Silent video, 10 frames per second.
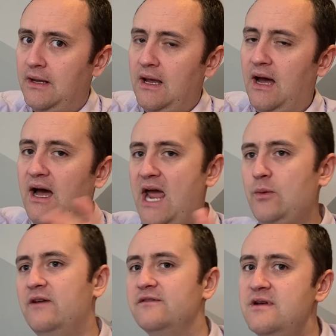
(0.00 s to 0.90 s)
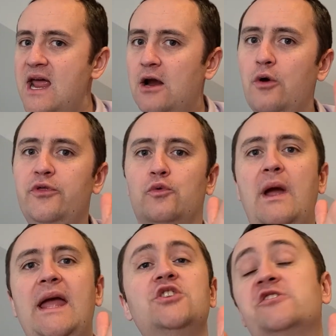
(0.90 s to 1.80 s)
And we have narrowed the
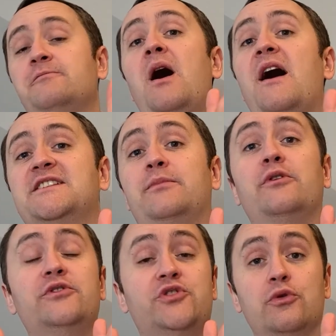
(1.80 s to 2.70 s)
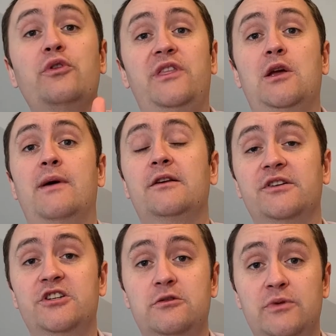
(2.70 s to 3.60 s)
range of possible true theoretical
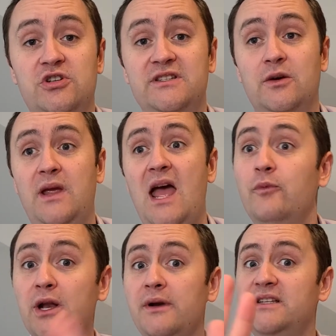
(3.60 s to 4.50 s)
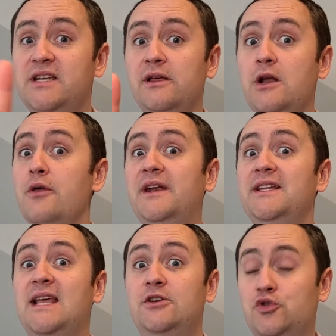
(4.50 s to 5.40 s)
distributions that we have. We don't necessarily know that it's
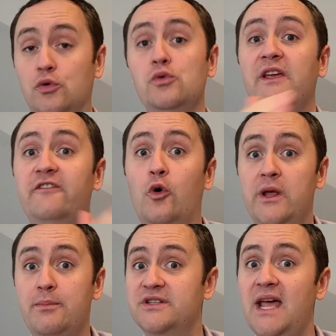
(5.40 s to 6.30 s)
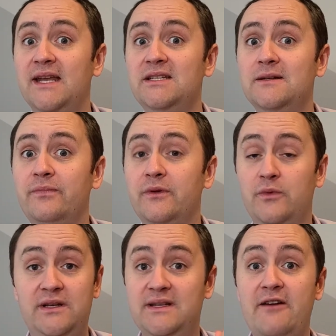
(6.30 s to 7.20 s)
like truly 40%.
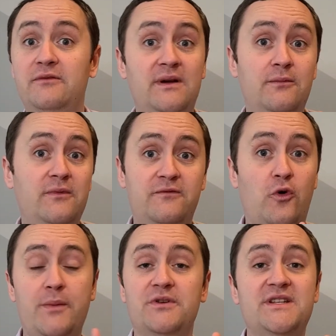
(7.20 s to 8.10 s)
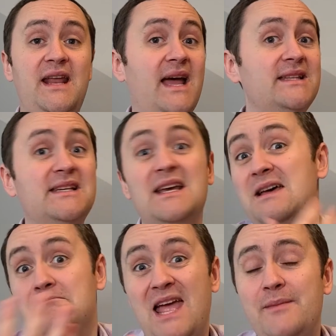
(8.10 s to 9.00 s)
Not 40% heads,
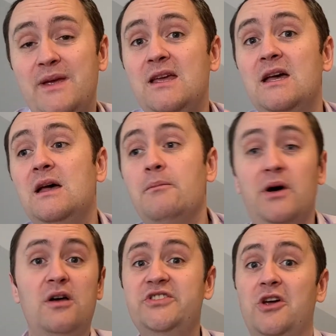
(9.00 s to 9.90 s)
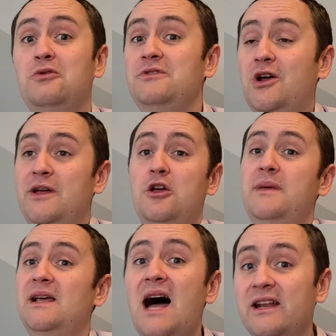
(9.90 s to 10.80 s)
maybe, but also, it could be
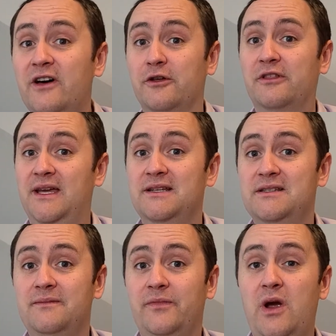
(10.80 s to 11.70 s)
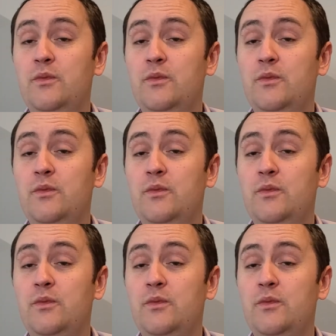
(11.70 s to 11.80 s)
a lot of other things, right?